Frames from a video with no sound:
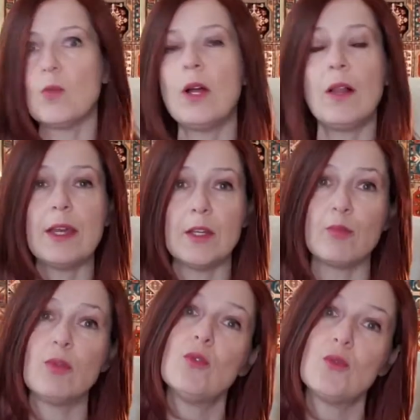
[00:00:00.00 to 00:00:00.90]
well, then it
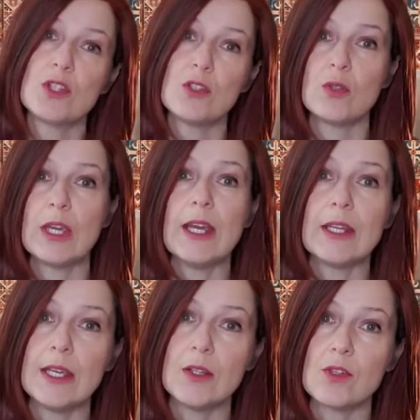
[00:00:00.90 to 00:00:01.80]
proves that you can't
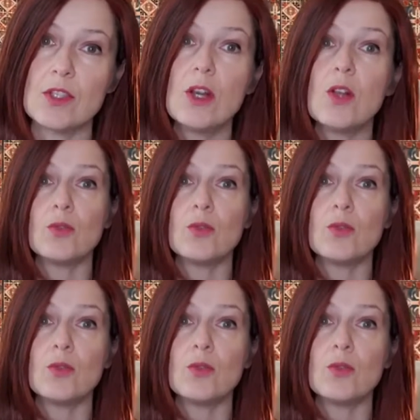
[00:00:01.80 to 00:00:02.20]
get the result,